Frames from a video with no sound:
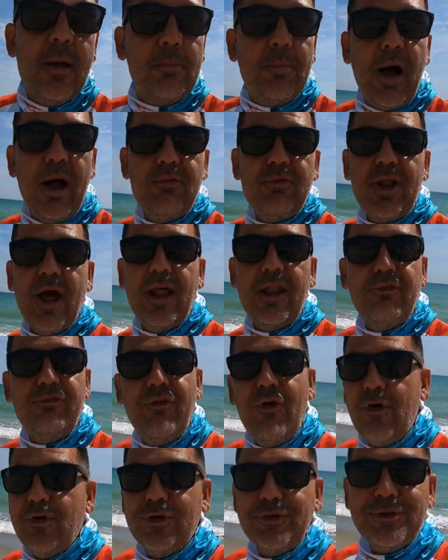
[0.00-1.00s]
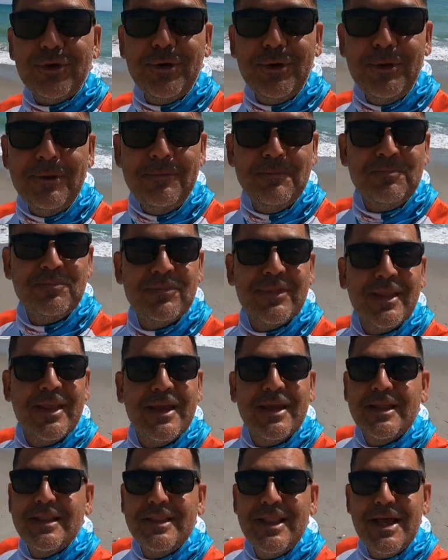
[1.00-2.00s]
But without a further ado,
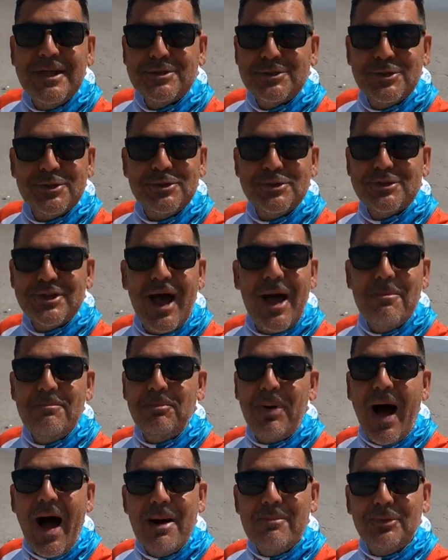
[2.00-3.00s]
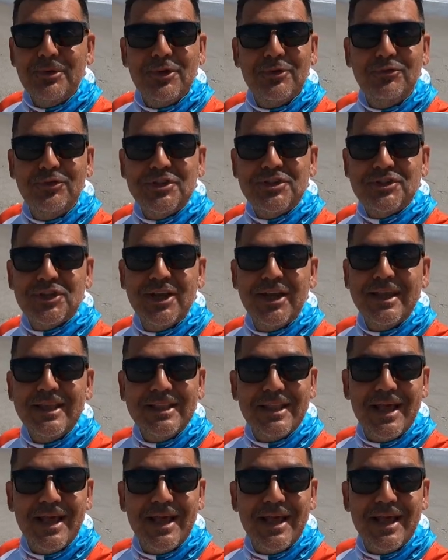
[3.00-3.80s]
Let's do some pompano fishing.